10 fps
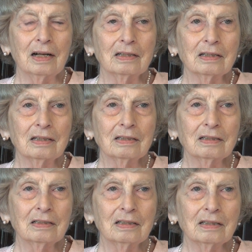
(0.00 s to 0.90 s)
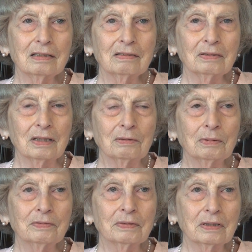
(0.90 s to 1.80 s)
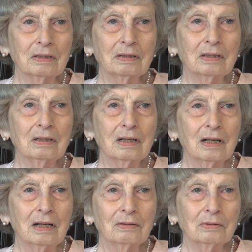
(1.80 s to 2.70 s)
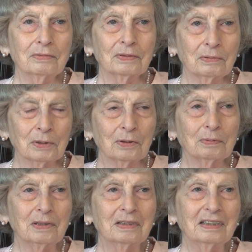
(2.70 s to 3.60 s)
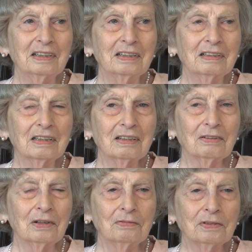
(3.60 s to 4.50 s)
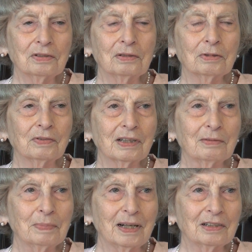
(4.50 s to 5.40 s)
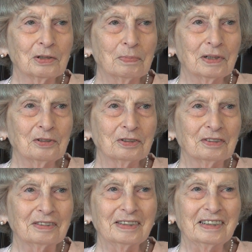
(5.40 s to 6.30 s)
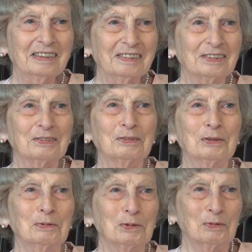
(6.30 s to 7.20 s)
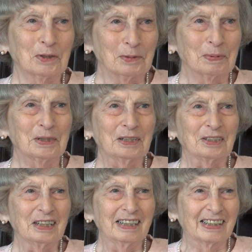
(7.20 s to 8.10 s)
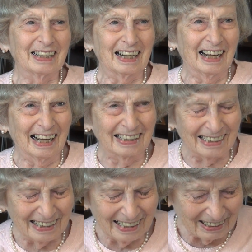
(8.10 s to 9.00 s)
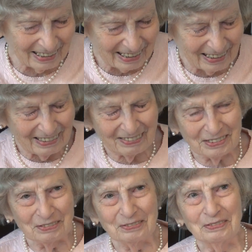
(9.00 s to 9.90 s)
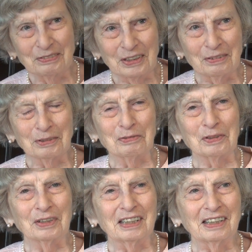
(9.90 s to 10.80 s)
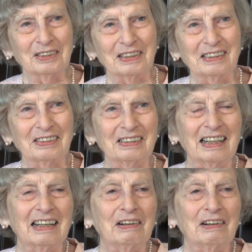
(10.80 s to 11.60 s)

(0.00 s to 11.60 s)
And I said, well, we we're opening the uh, office and we've got a balanced budget. And he, she was very pleased to hear that. I'll bet. that was very nice. Yeah.